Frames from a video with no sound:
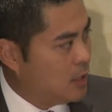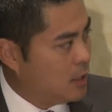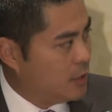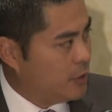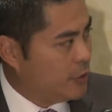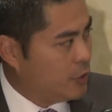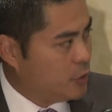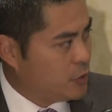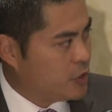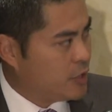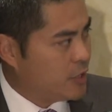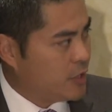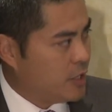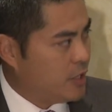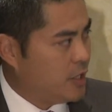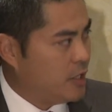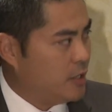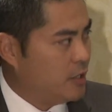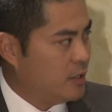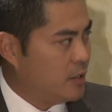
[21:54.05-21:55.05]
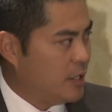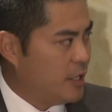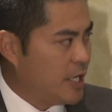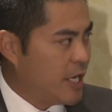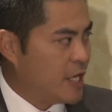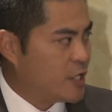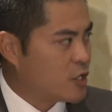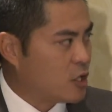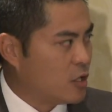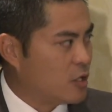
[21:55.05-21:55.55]
using the
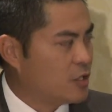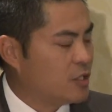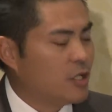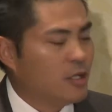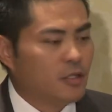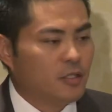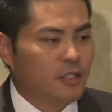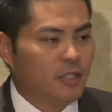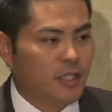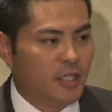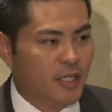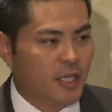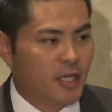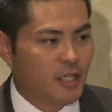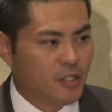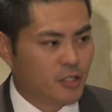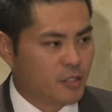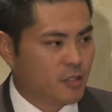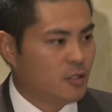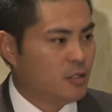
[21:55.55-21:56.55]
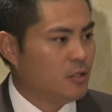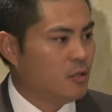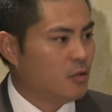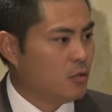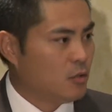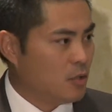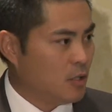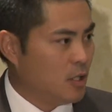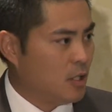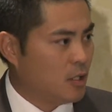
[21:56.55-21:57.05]
EHR's CDS,
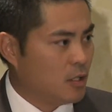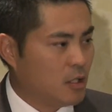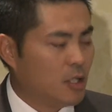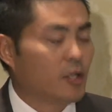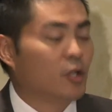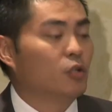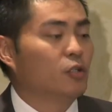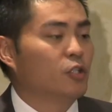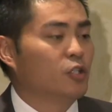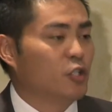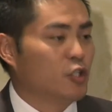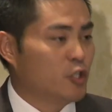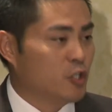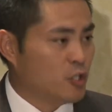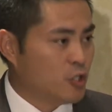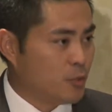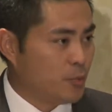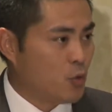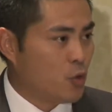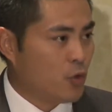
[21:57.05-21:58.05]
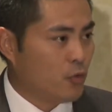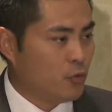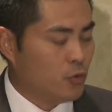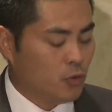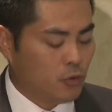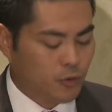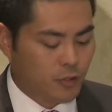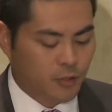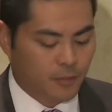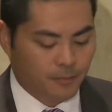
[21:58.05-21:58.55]
clinical decision support
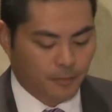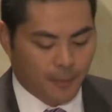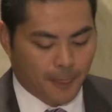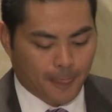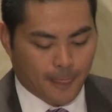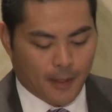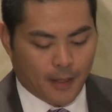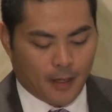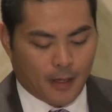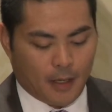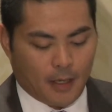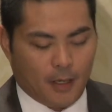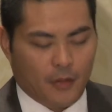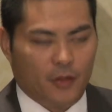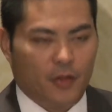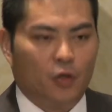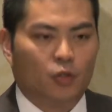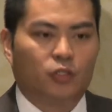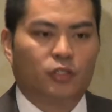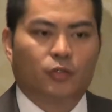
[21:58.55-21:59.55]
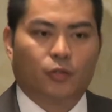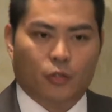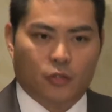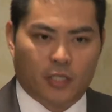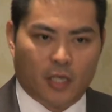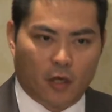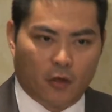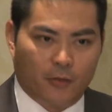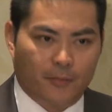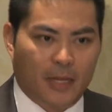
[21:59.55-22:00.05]
rules, those
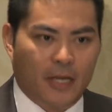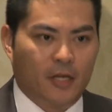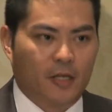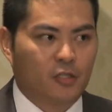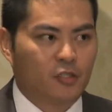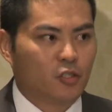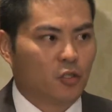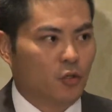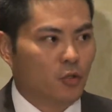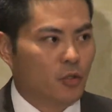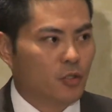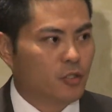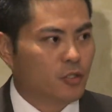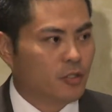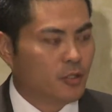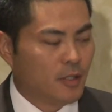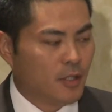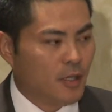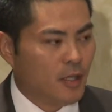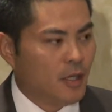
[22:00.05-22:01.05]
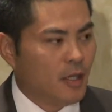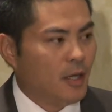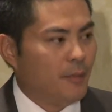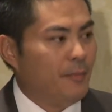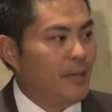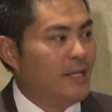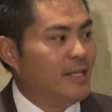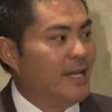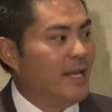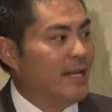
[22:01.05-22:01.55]
health maintenance alerts,
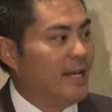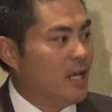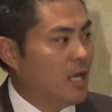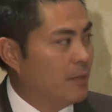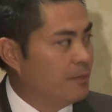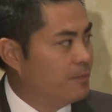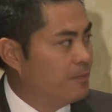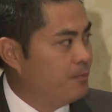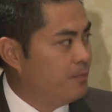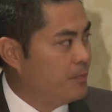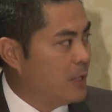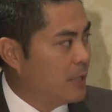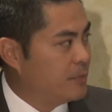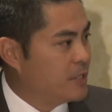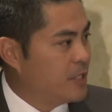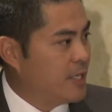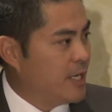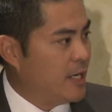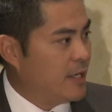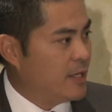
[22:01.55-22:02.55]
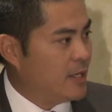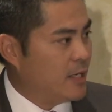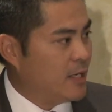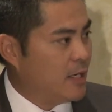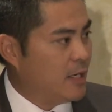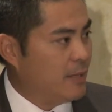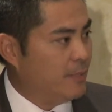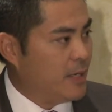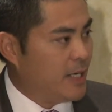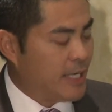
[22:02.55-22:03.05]
maintaining up-to-date
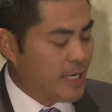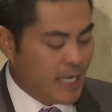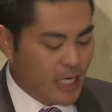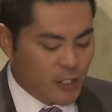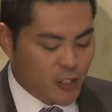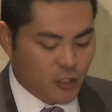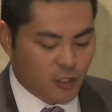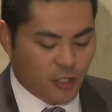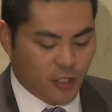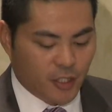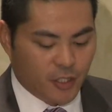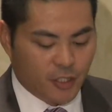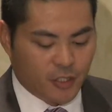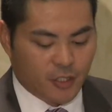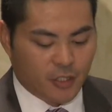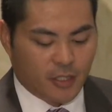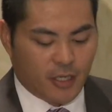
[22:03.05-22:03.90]
medication lists,